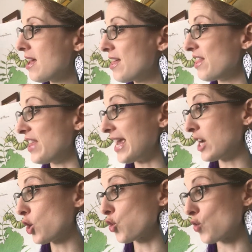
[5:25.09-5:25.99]
They
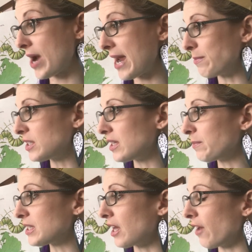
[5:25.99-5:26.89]
crammed
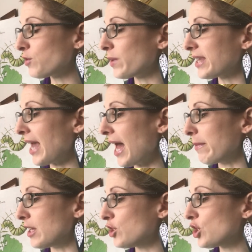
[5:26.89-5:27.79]
themselves with
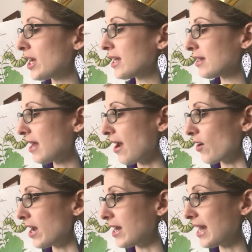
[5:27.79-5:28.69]
cabbage,
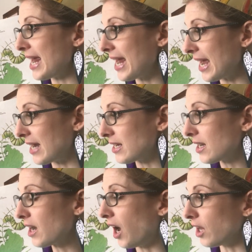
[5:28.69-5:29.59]
carrot, and
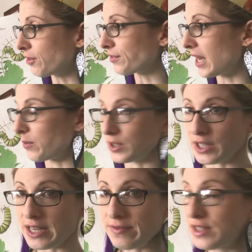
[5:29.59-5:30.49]
cauliflower
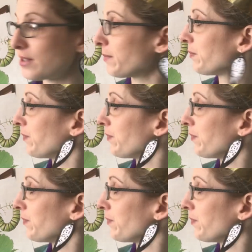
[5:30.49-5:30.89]
leaves.